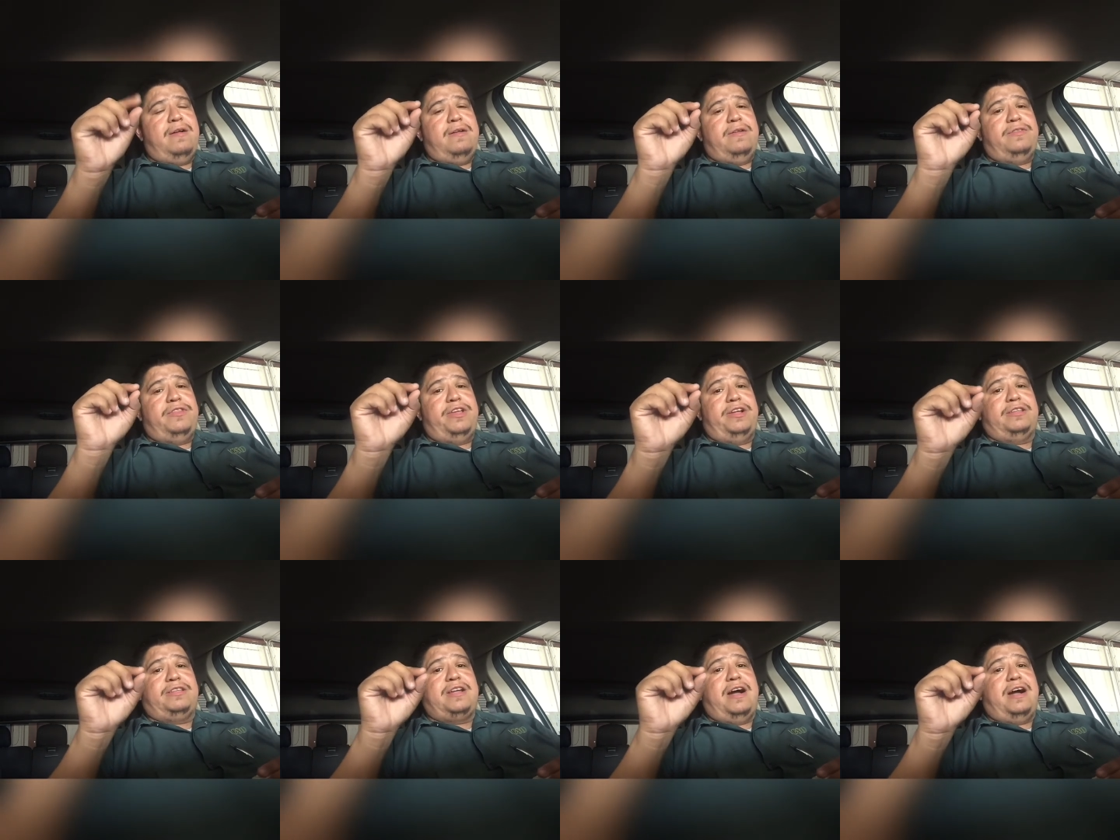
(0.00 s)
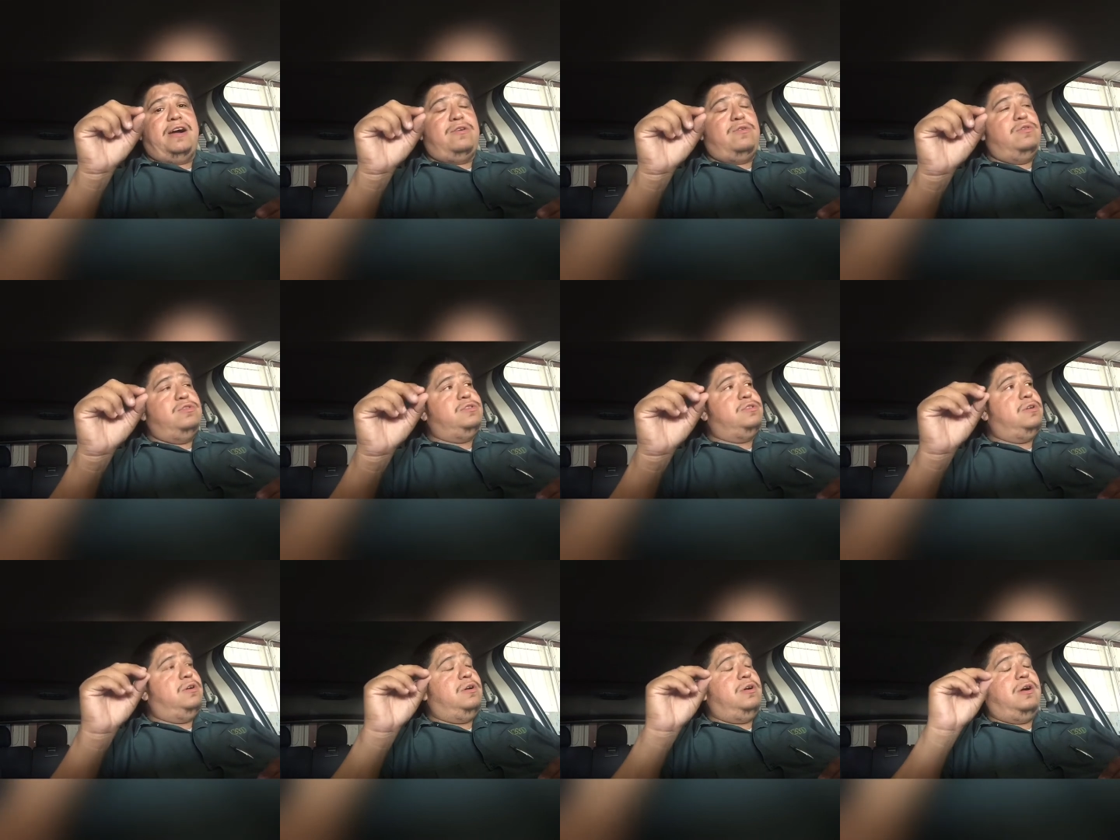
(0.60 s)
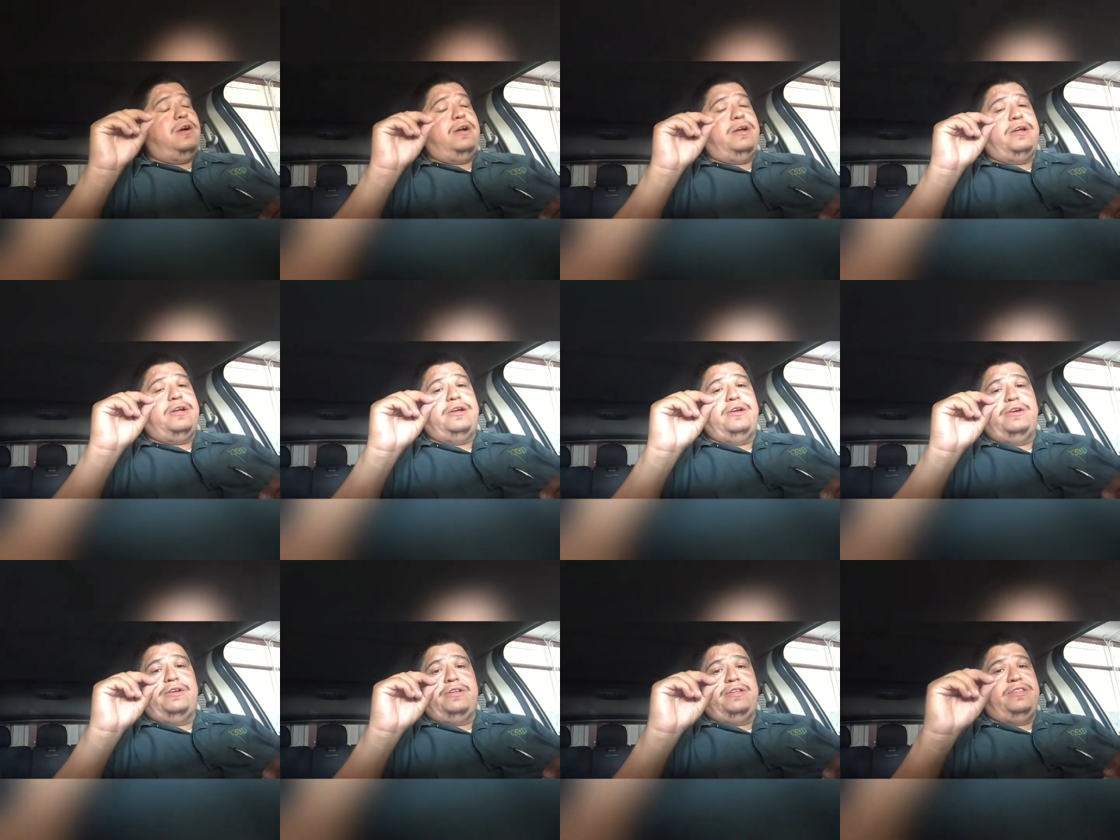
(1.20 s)
Their tacos are
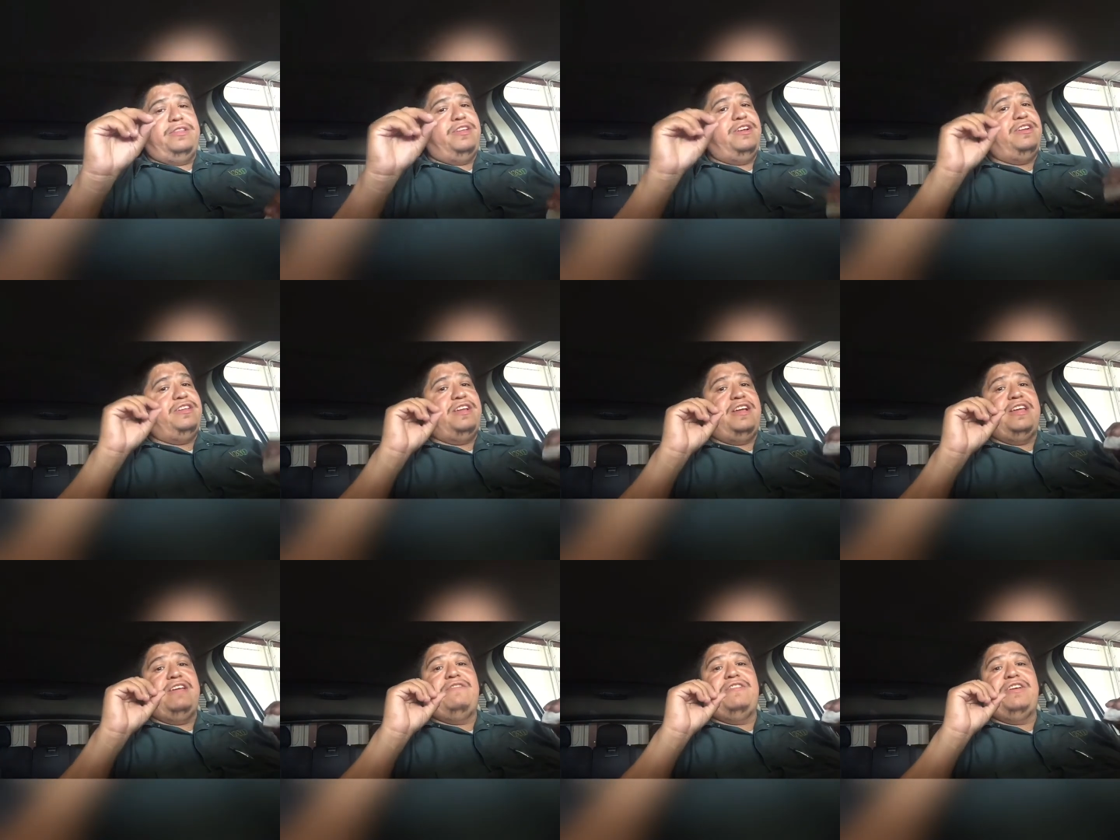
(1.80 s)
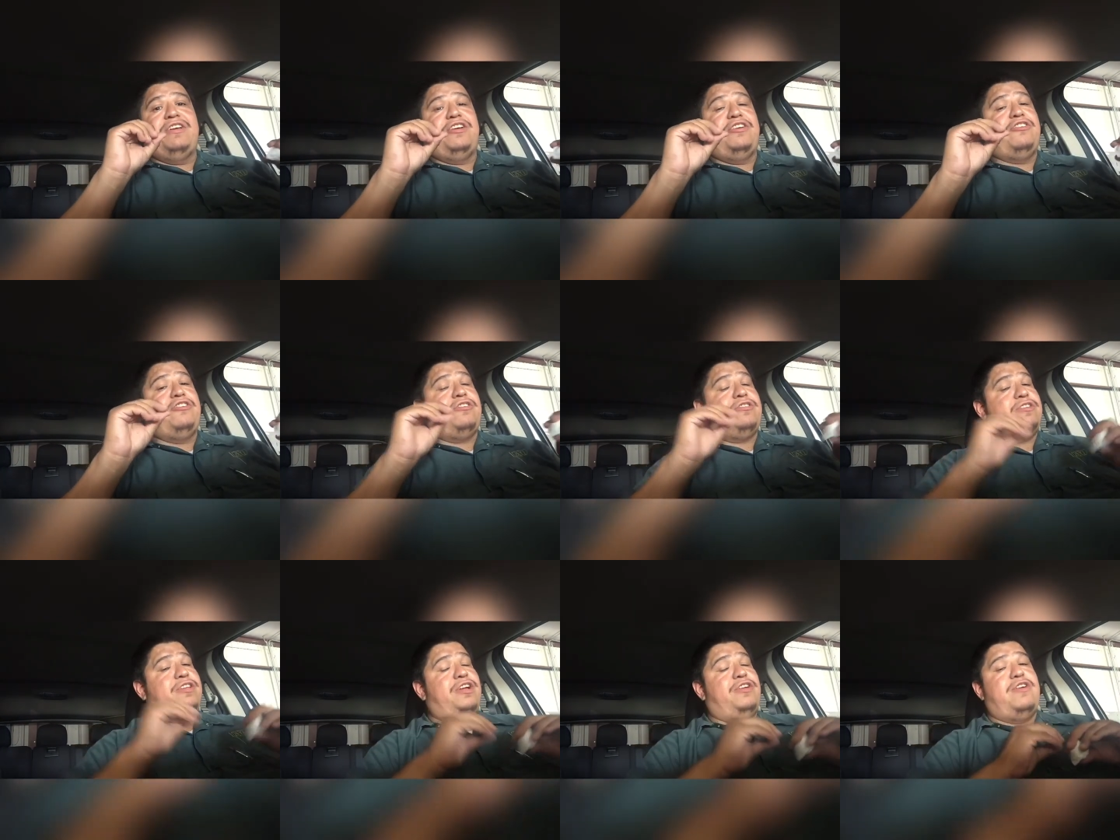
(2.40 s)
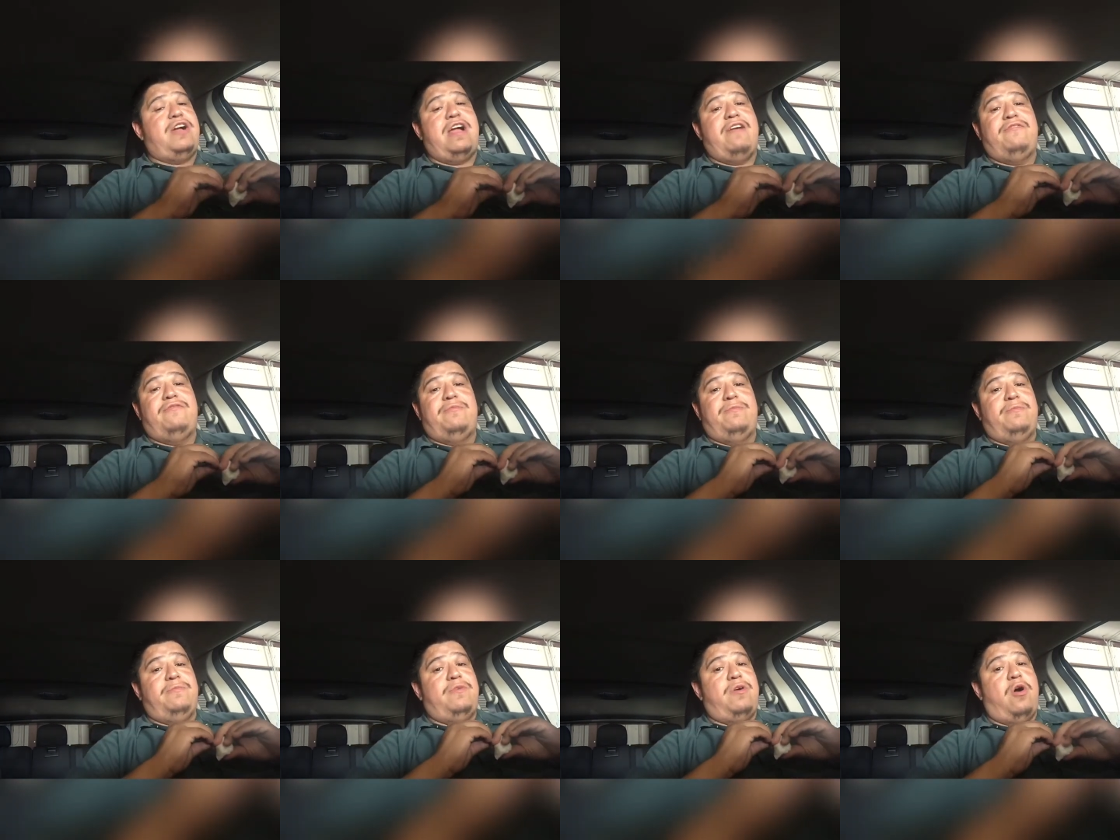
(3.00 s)
good. They don't have
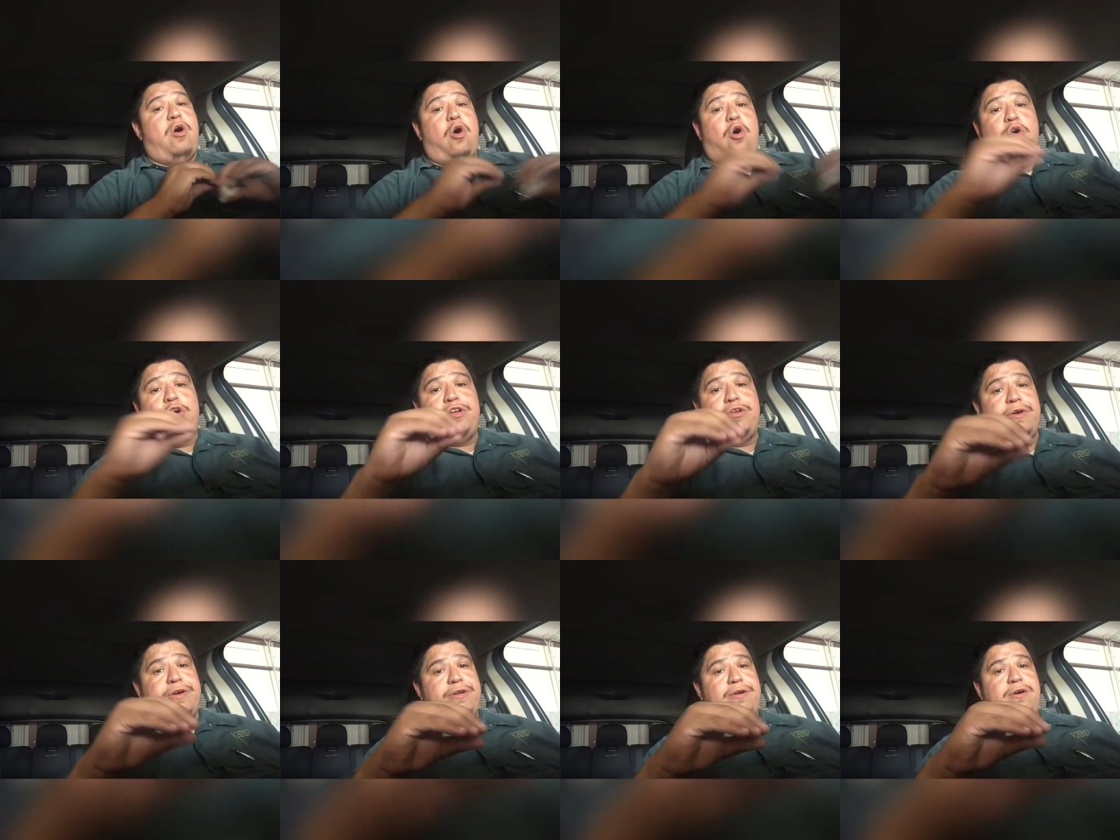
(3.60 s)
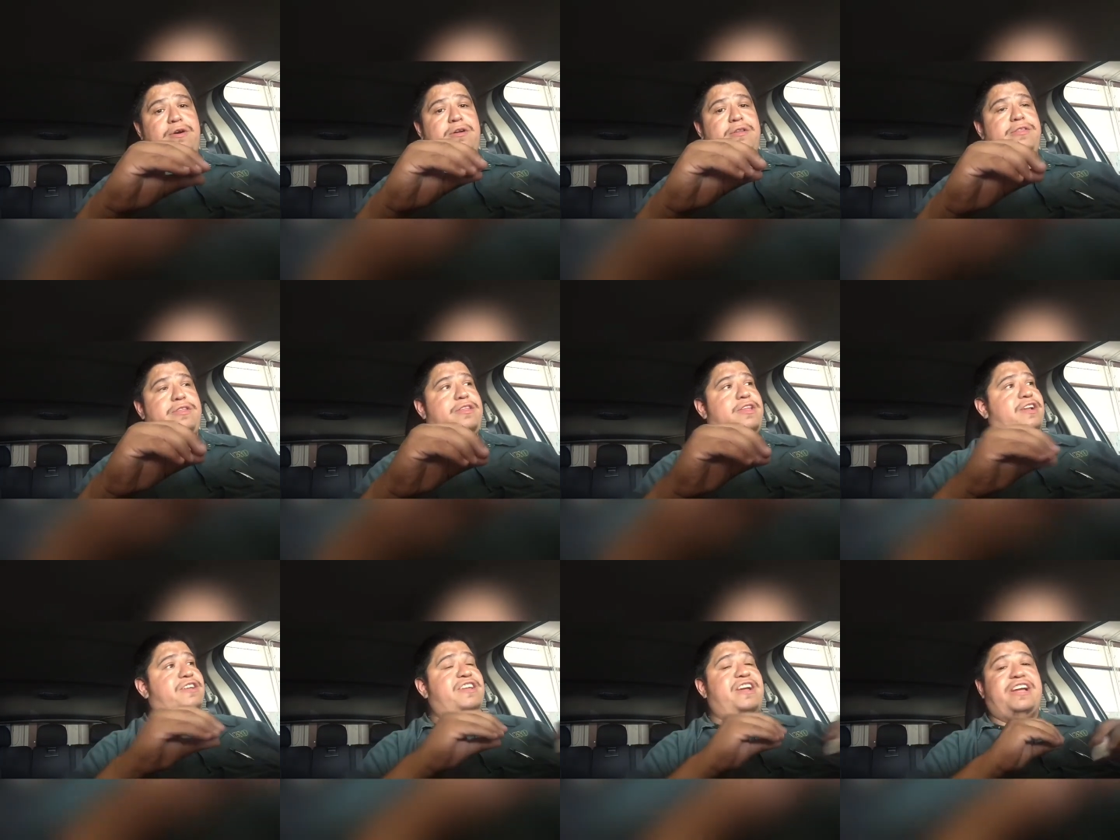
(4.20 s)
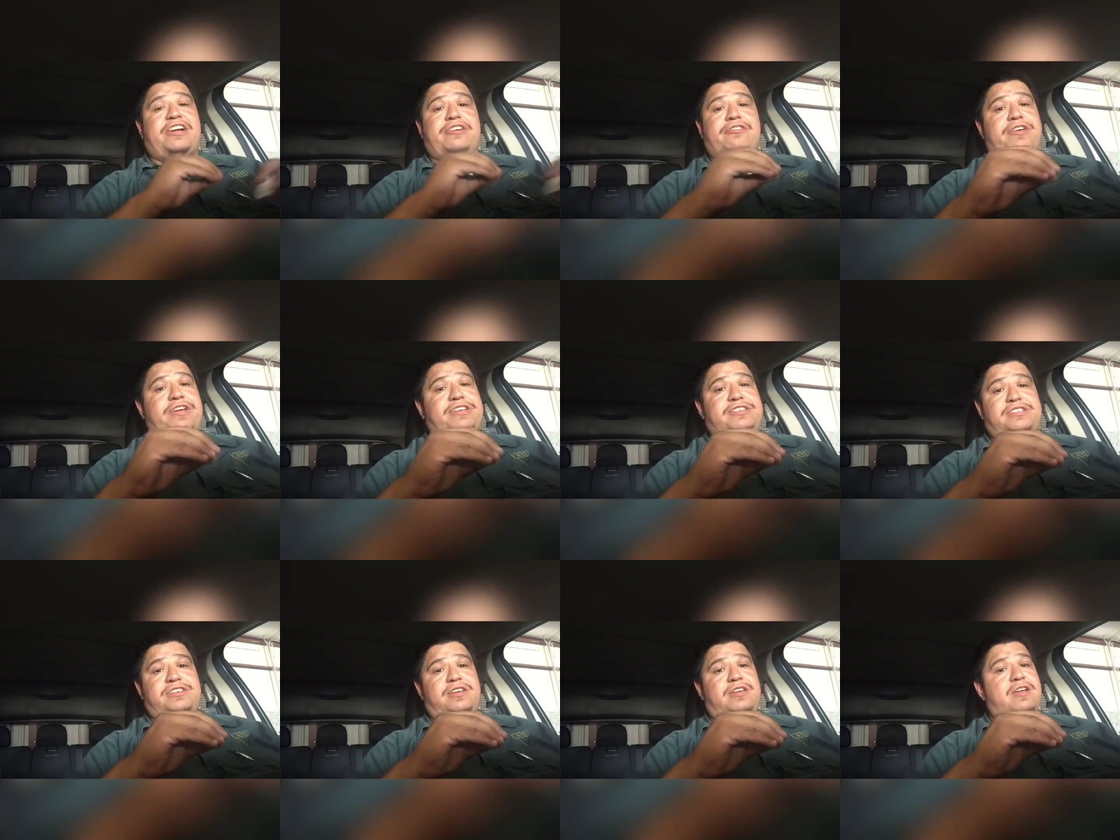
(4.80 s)
oil at all. They're not
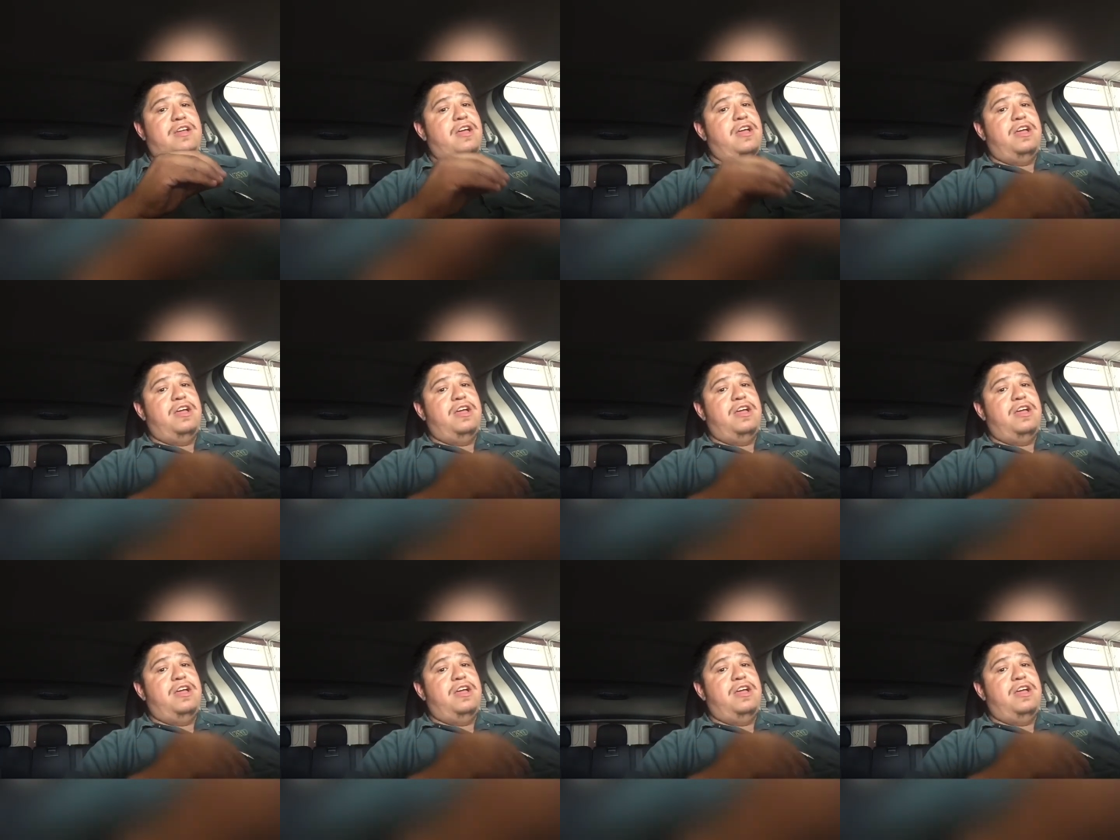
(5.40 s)
greasy.